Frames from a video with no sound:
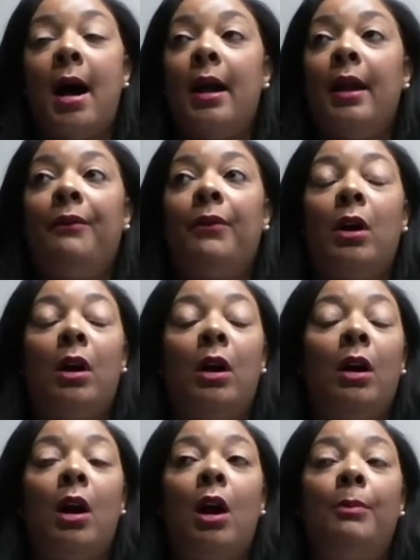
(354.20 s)
I've
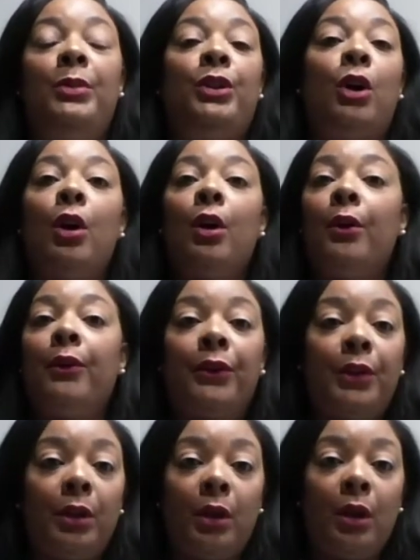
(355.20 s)
observed
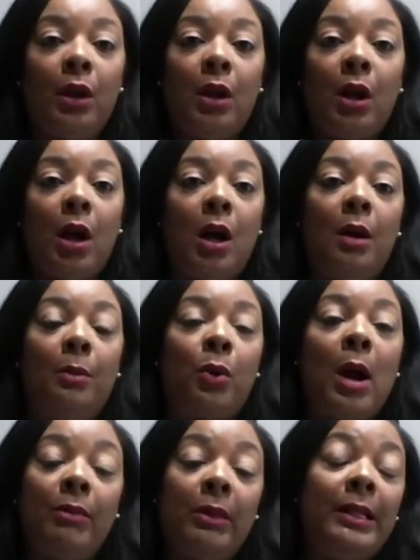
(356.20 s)

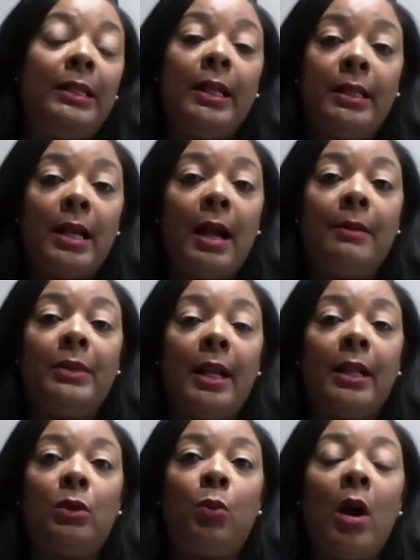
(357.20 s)
probably 10 times that
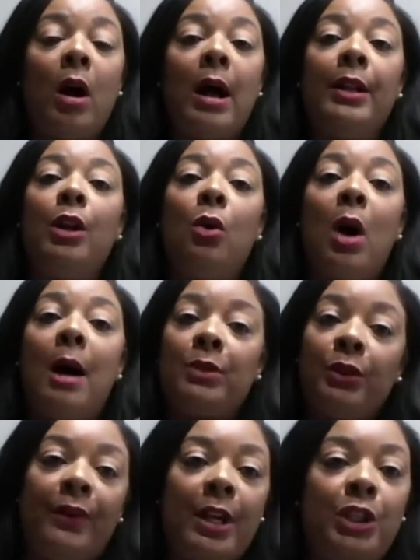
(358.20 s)
as well. I know
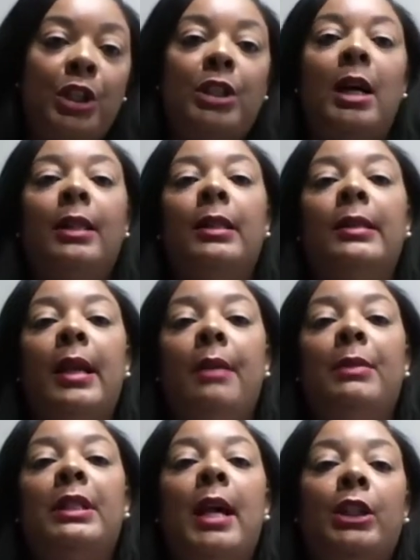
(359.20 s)
observation is not the
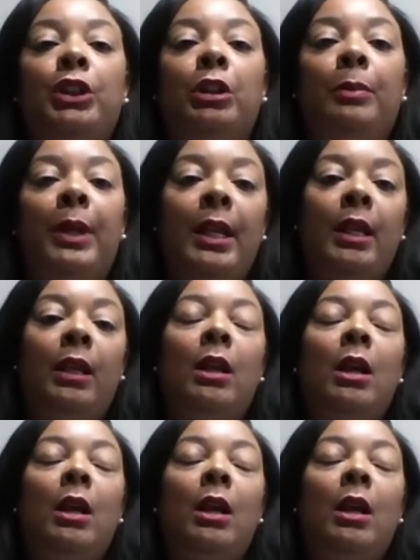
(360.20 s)
same as actually being